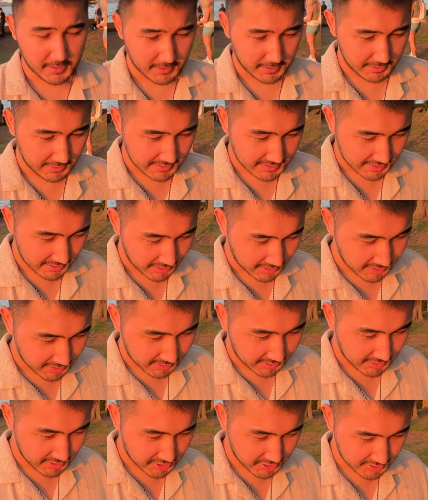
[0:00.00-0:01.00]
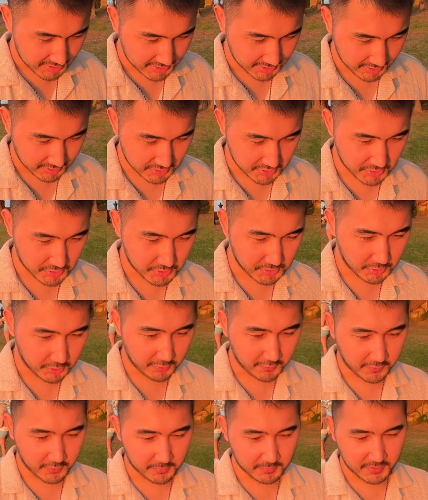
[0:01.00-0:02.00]
it's kind of interesting to look
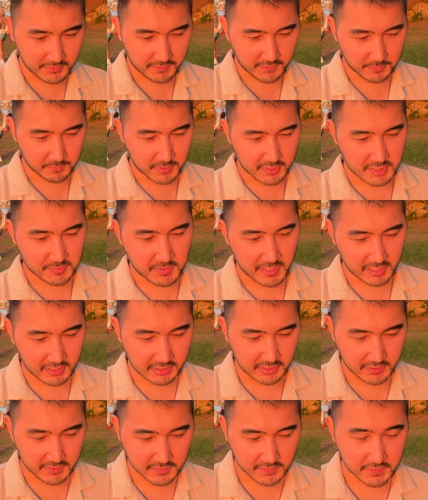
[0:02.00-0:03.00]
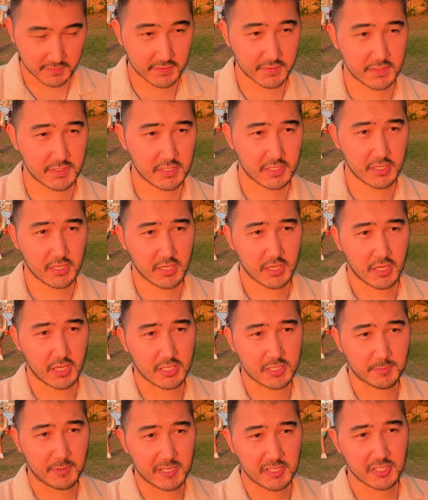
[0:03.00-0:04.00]
from different perspectives.
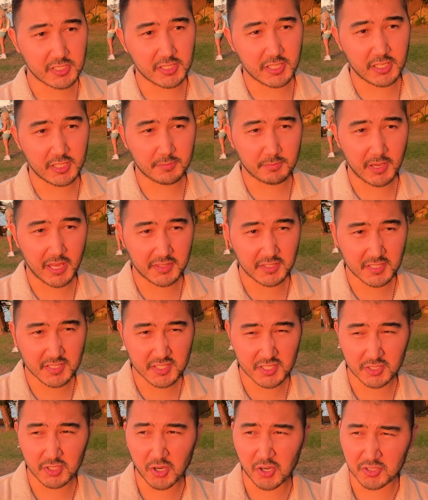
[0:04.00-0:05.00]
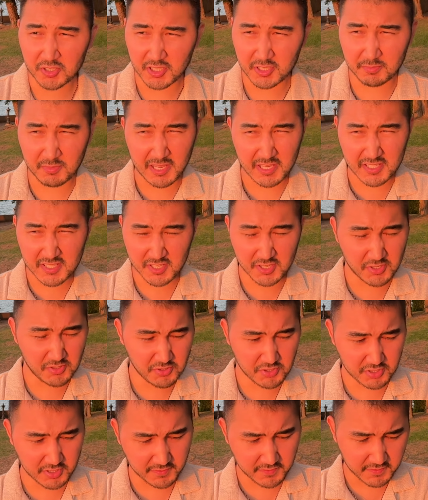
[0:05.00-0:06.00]
Especially, it matters a lot. It makes a
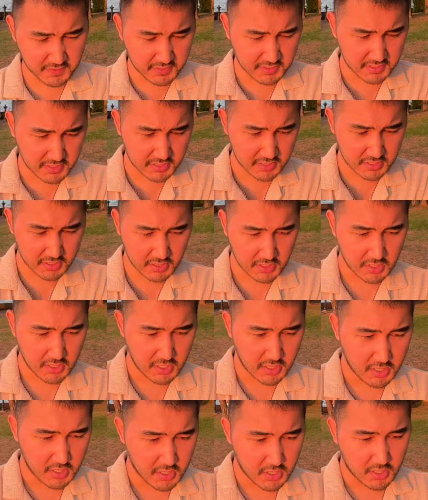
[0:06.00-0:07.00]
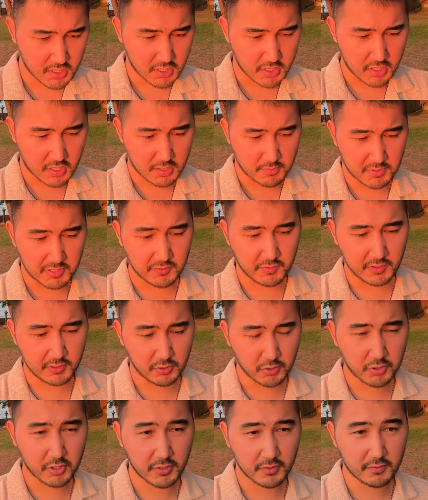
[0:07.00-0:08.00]
huge difference between
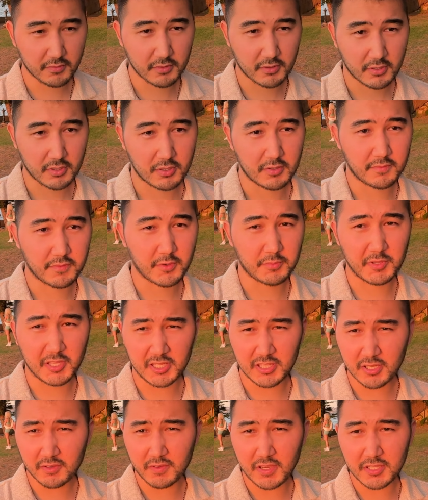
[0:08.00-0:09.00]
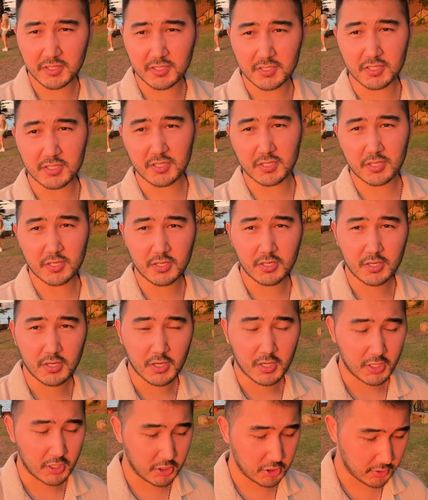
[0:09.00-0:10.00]
looking from the
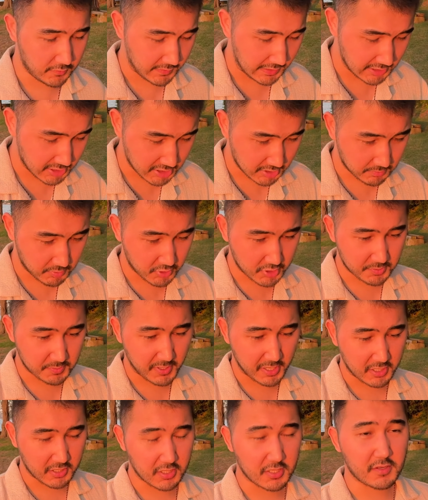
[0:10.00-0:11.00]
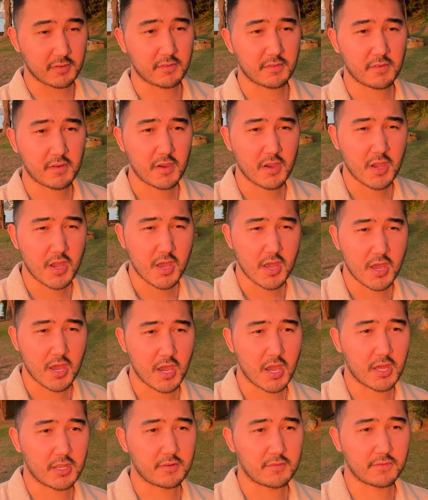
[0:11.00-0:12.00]
innovation perspective
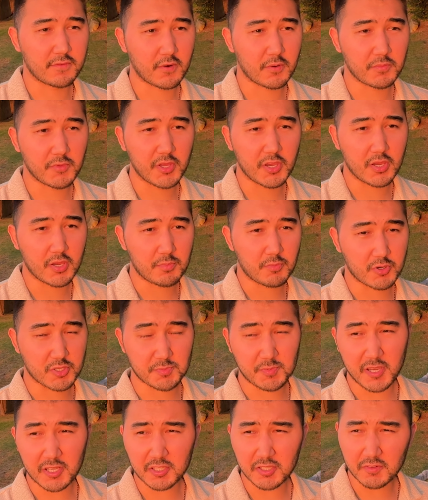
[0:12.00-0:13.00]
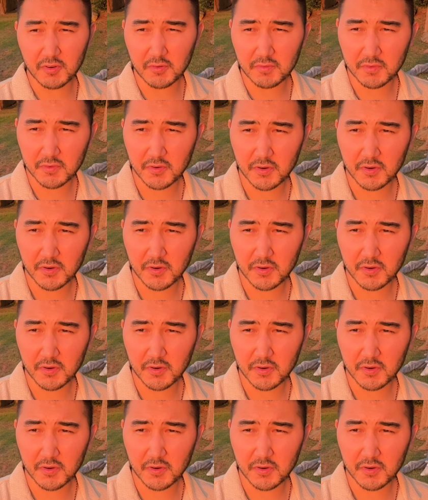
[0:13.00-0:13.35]
and from the perspective of